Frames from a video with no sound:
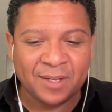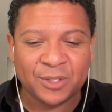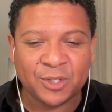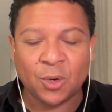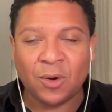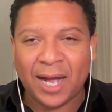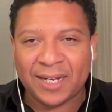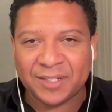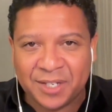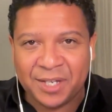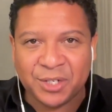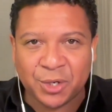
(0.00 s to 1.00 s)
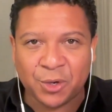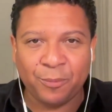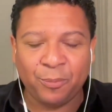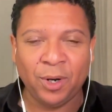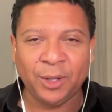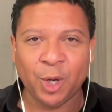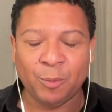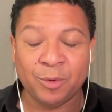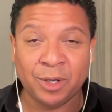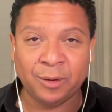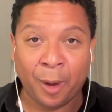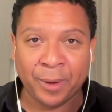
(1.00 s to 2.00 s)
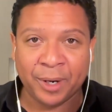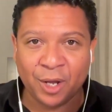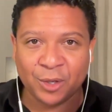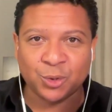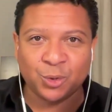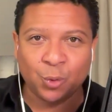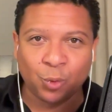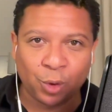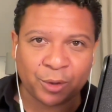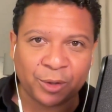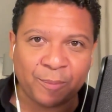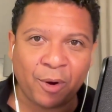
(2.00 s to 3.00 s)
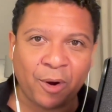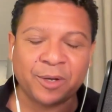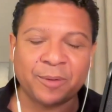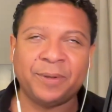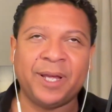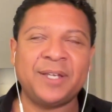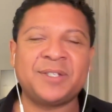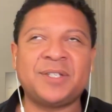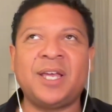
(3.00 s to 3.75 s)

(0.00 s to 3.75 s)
So I teach here at Point Loma, but I also do work in the marketplace.